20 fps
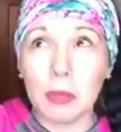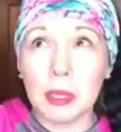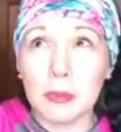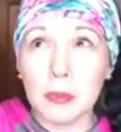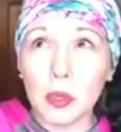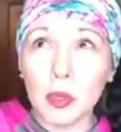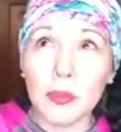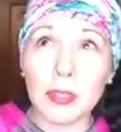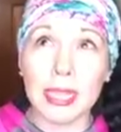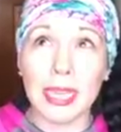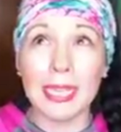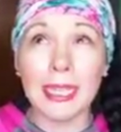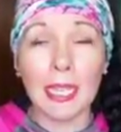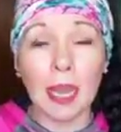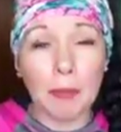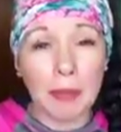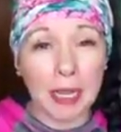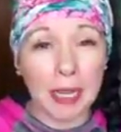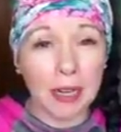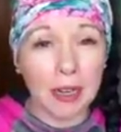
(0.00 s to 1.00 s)
when we moved in
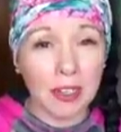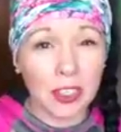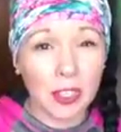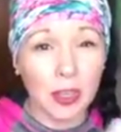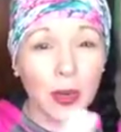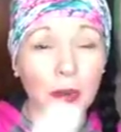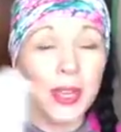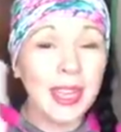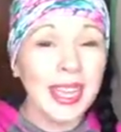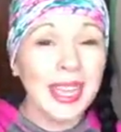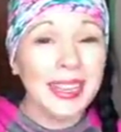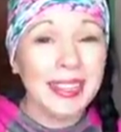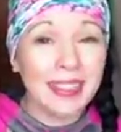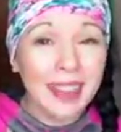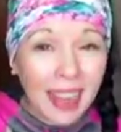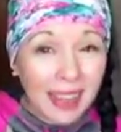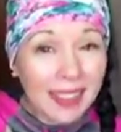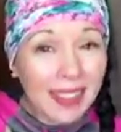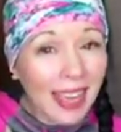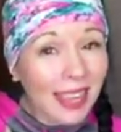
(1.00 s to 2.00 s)
up here. So
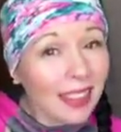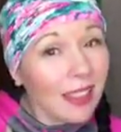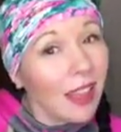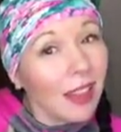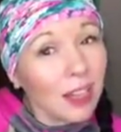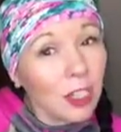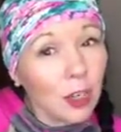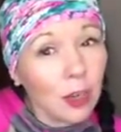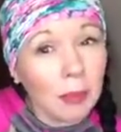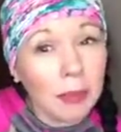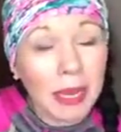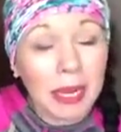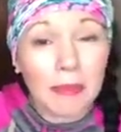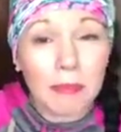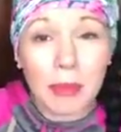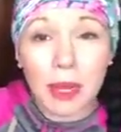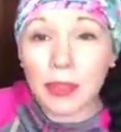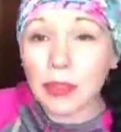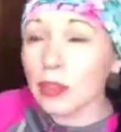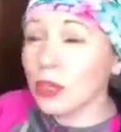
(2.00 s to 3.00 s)
not that long ago, about a
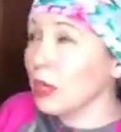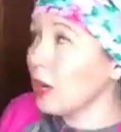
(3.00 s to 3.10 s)
month